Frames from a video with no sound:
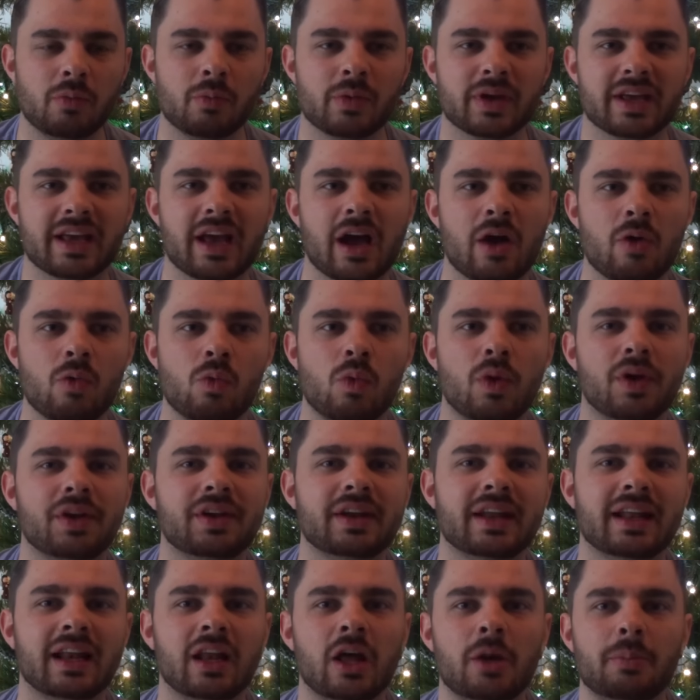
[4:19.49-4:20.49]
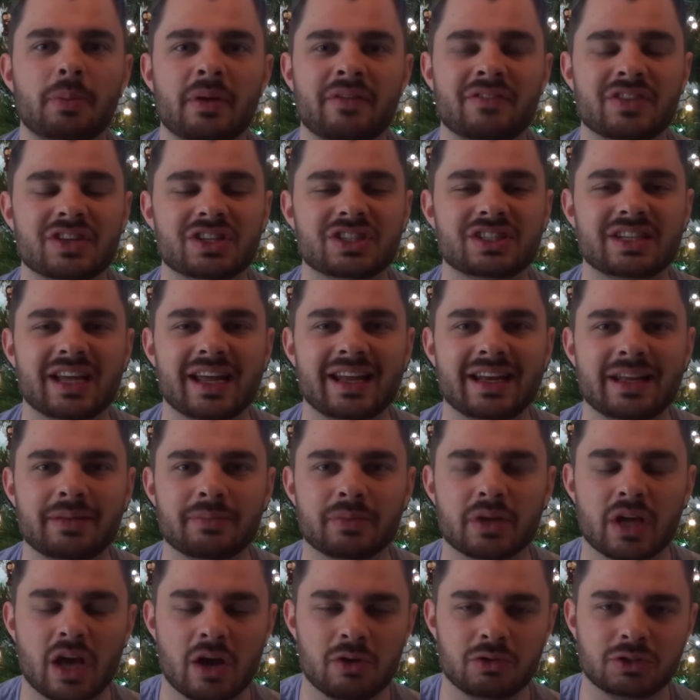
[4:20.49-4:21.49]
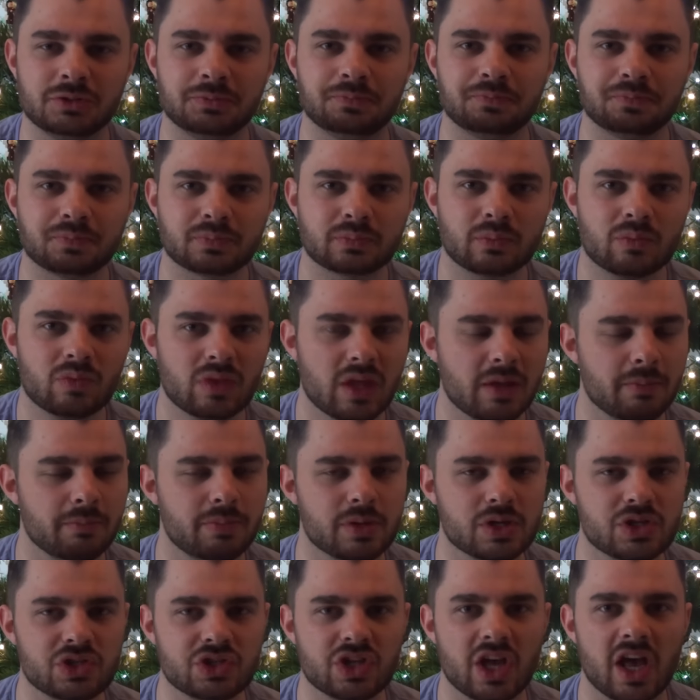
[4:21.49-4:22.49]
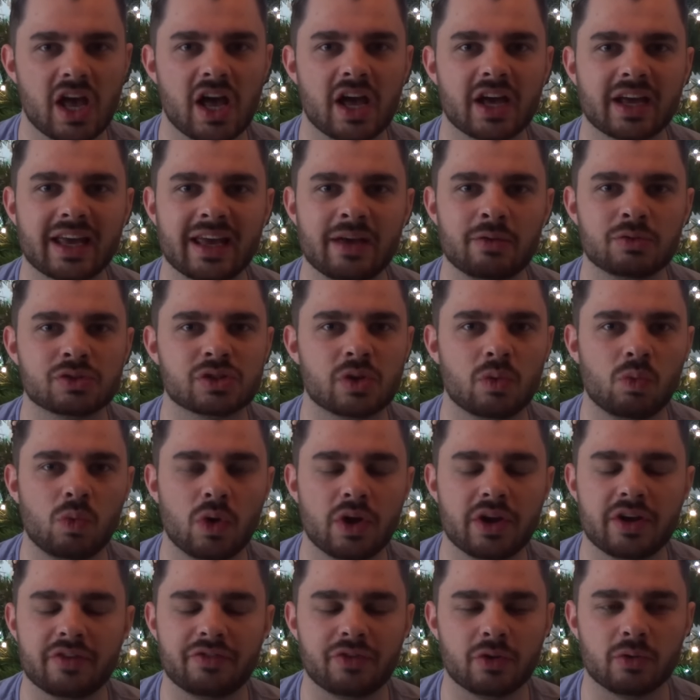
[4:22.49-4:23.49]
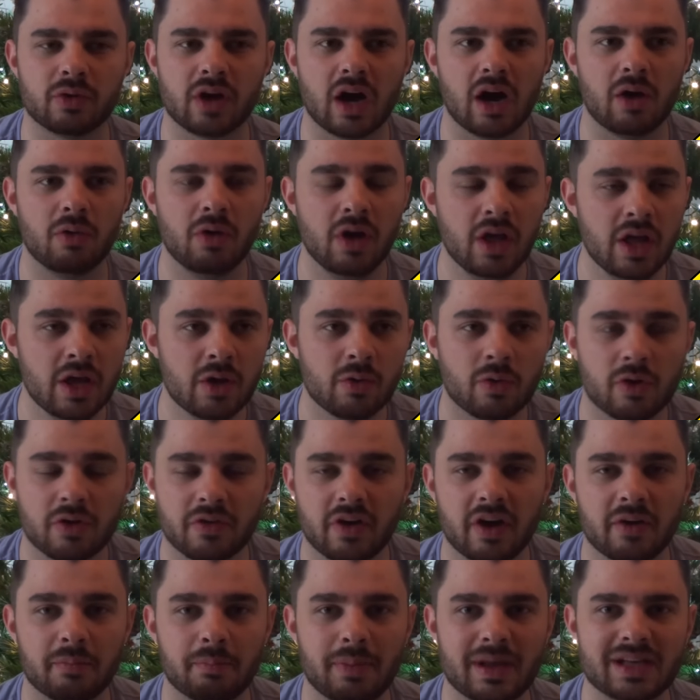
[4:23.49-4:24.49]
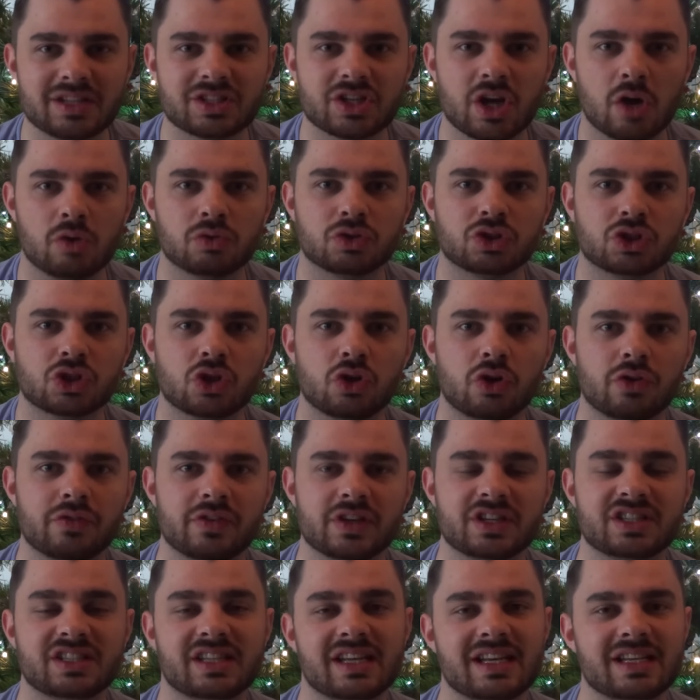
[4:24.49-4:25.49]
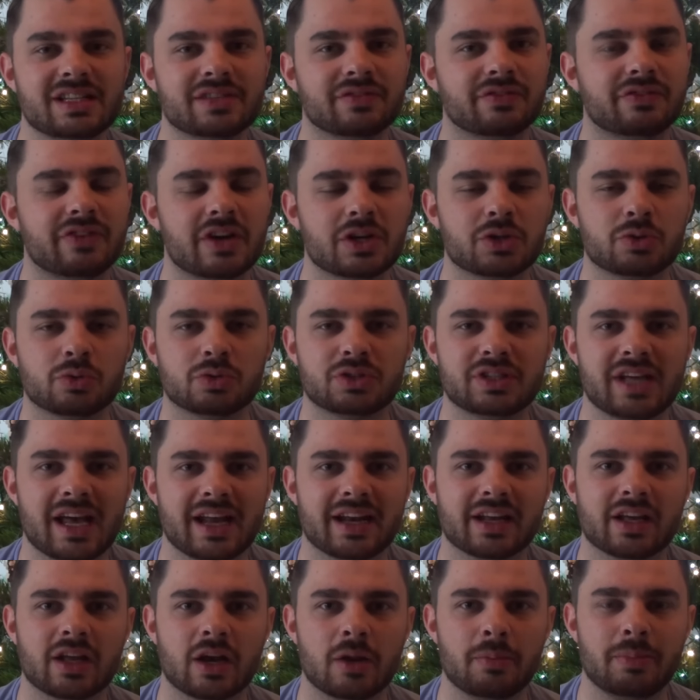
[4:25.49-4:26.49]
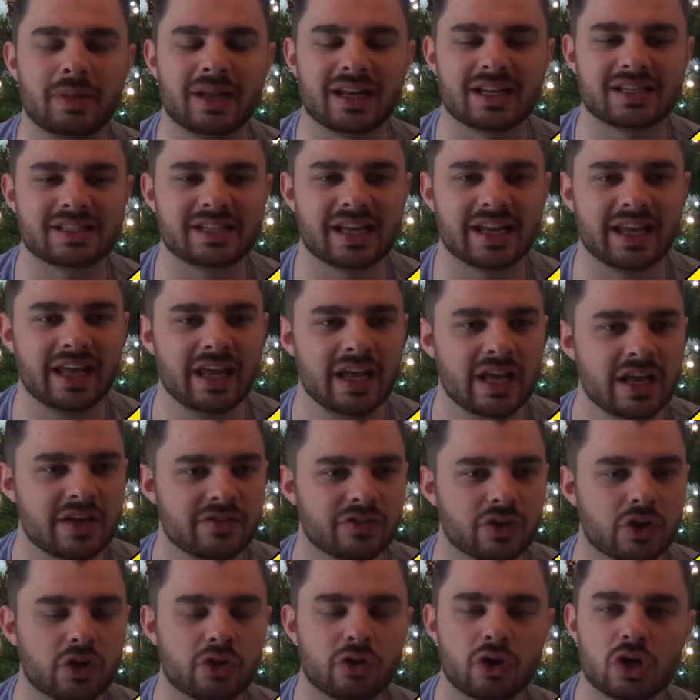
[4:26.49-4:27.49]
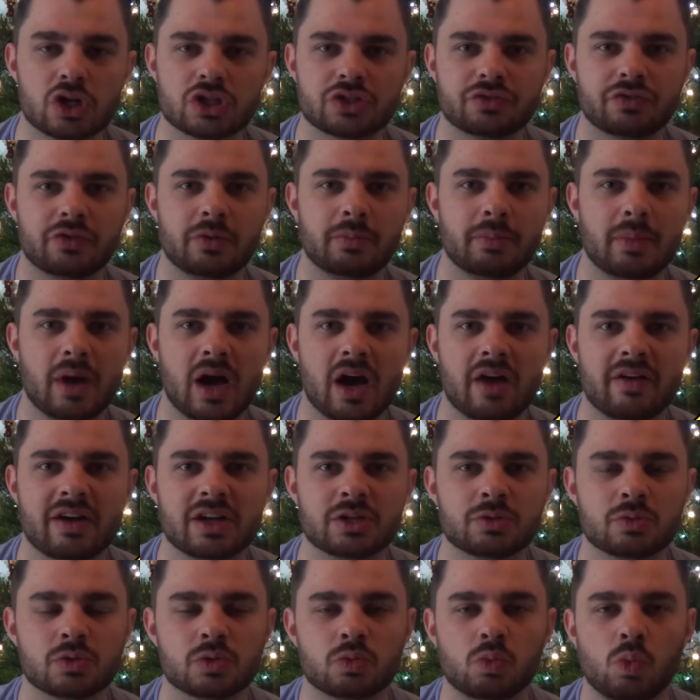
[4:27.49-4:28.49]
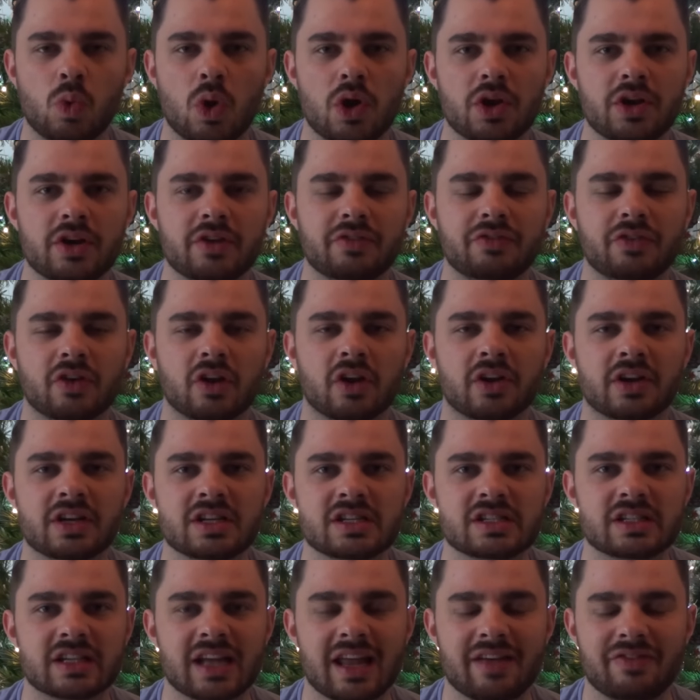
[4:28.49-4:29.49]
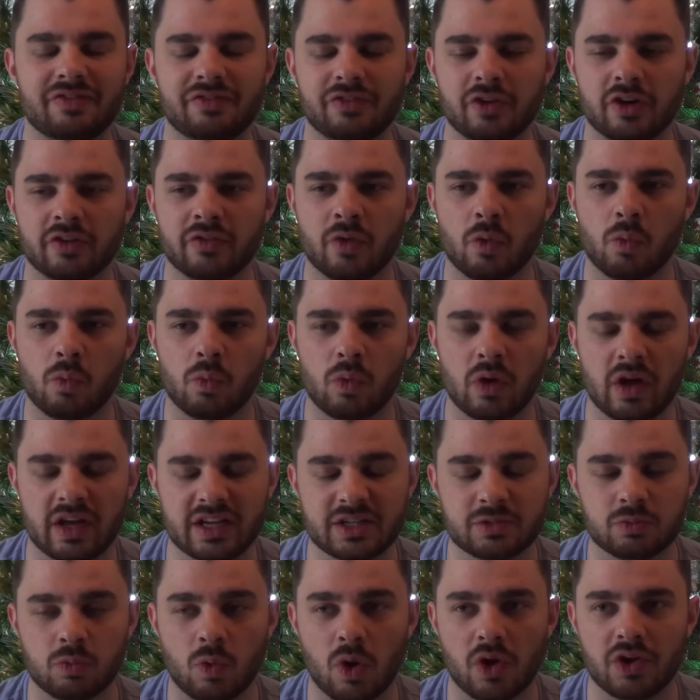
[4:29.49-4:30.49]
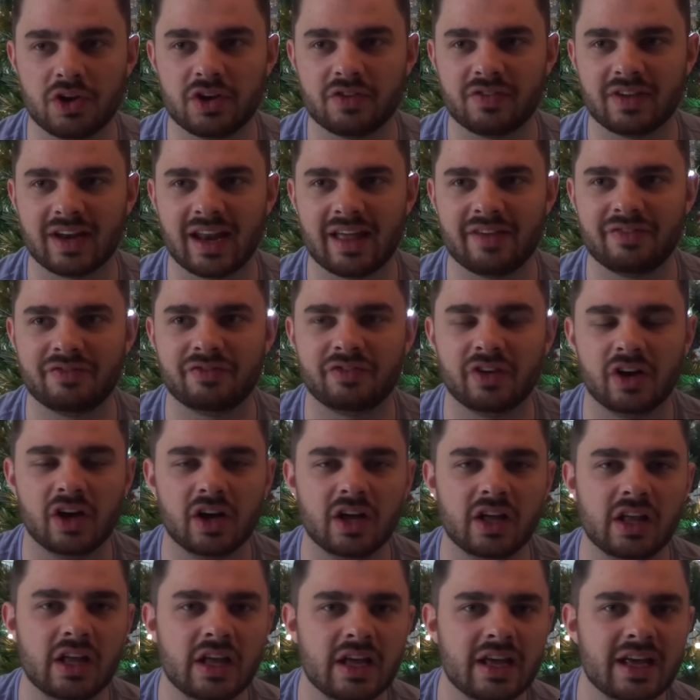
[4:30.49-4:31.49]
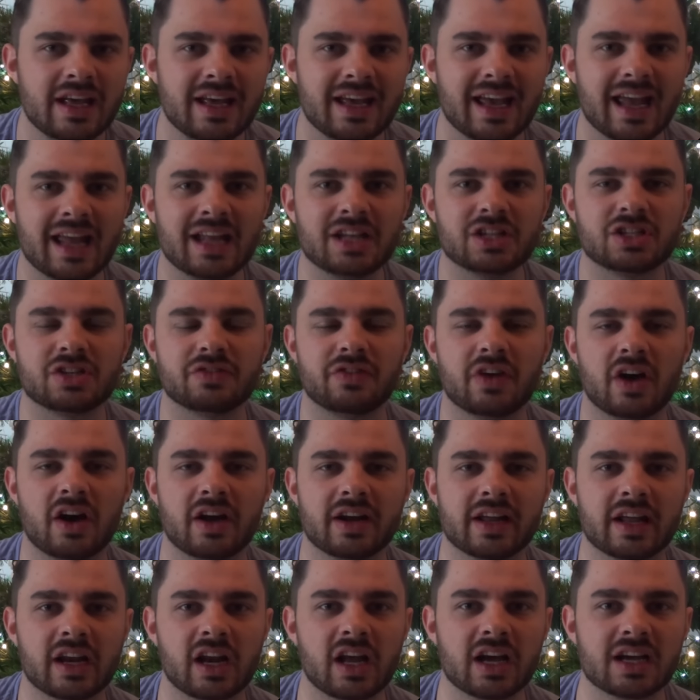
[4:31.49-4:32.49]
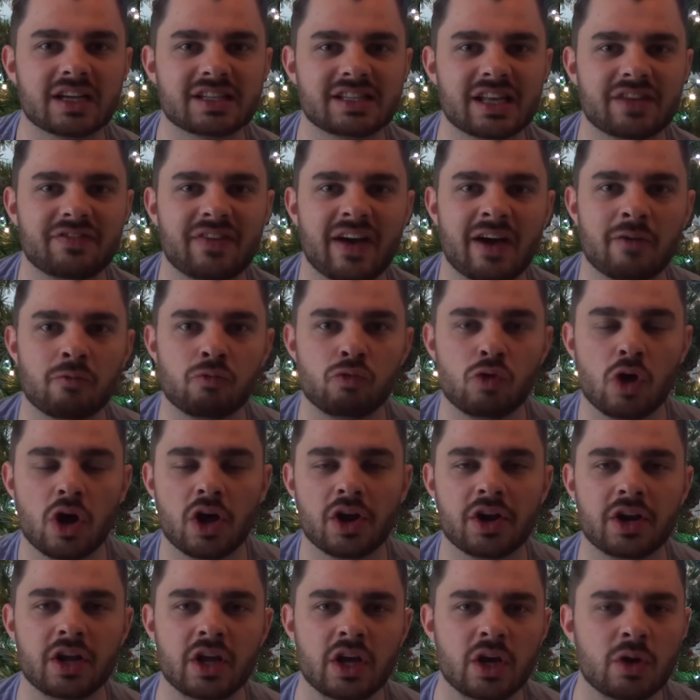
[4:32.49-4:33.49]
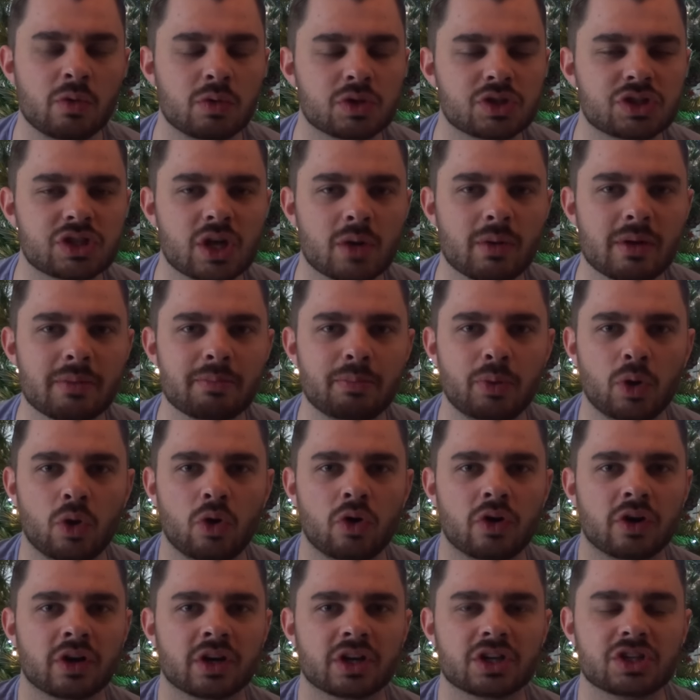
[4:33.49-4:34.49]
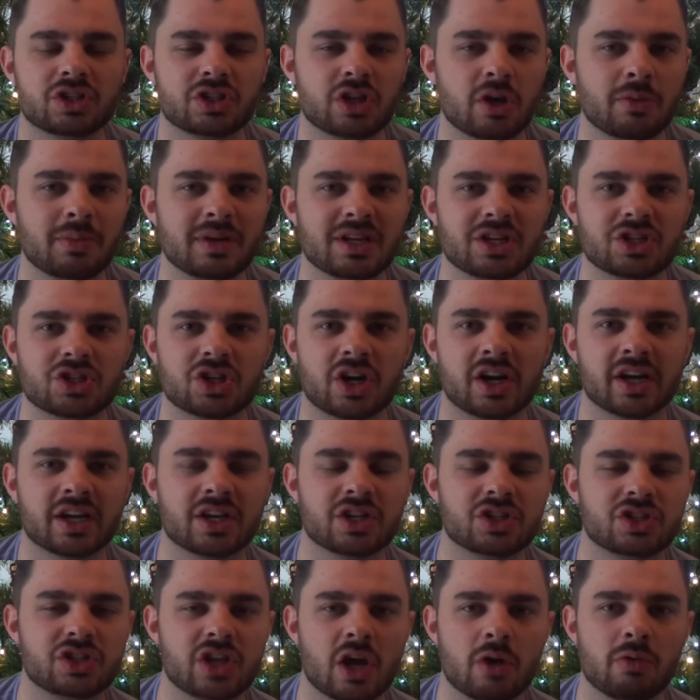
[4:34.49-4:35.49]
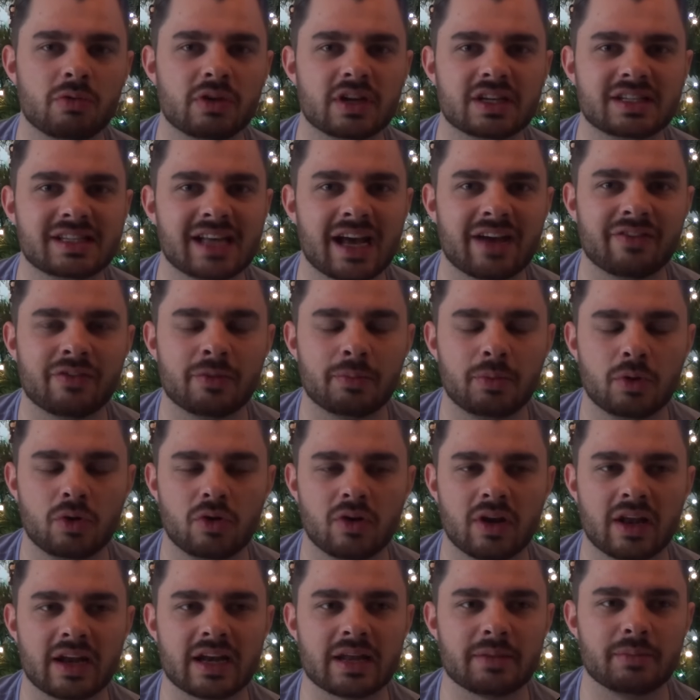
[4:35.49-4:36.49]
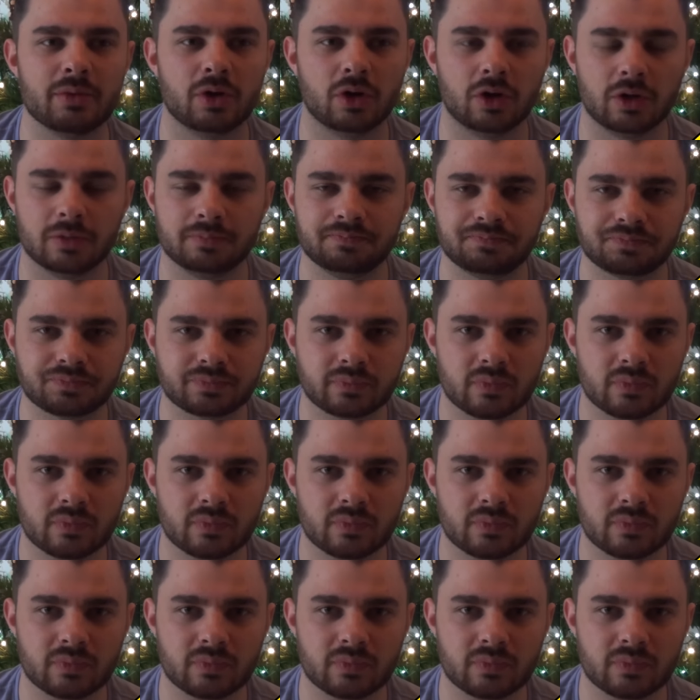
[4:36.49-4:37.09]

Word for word: And we go 1-0 up, and the stadium goes berserk. It was a wonderful goal. One of our best goals scored this season for actual technical ability. The cross from Mahrez was wonderful on his left foot, his wand of a left foot, into Vardy. And like I said, that run was so important because so many strikers don't attack the ball anymore.